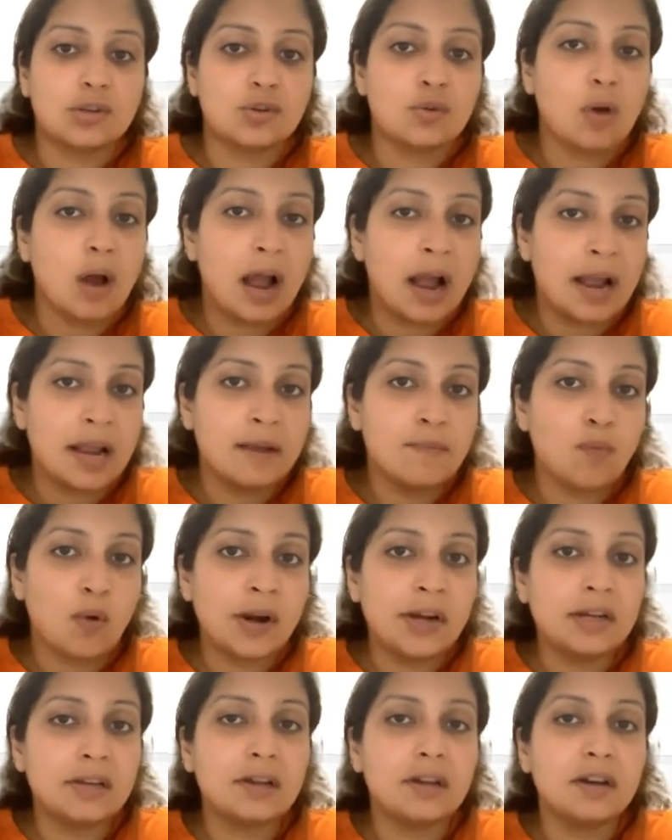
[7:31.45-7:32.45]
So I
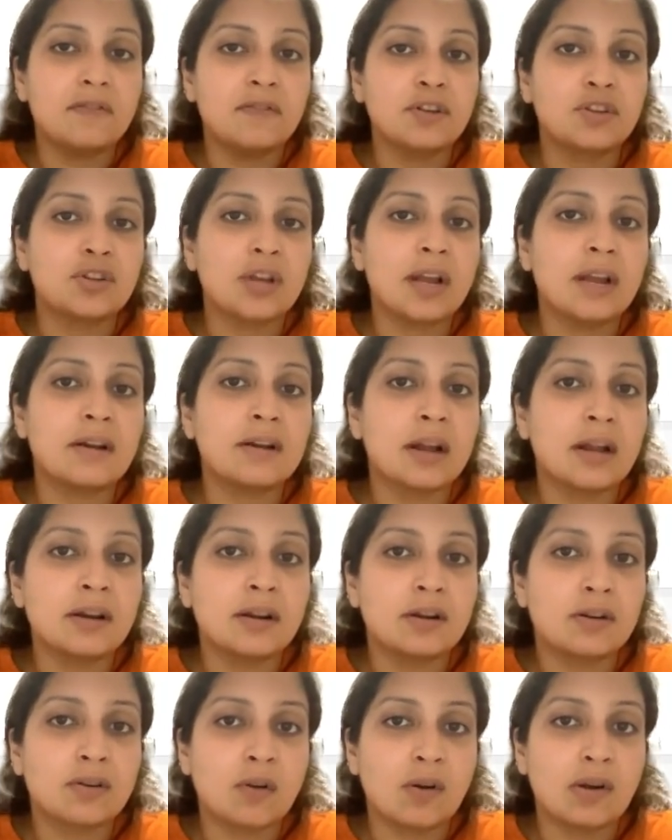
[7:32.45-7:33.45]
pointer, which I run
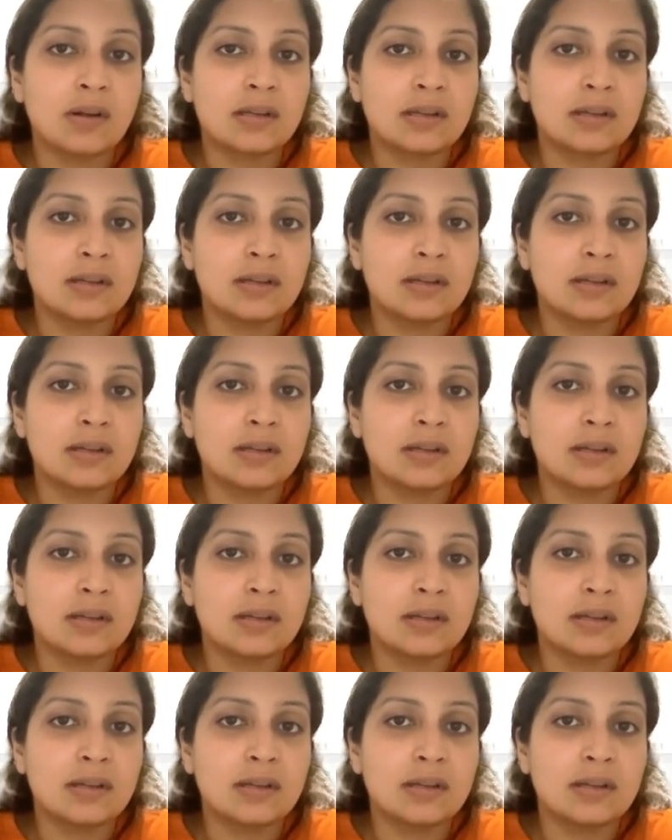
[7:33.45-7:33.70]
across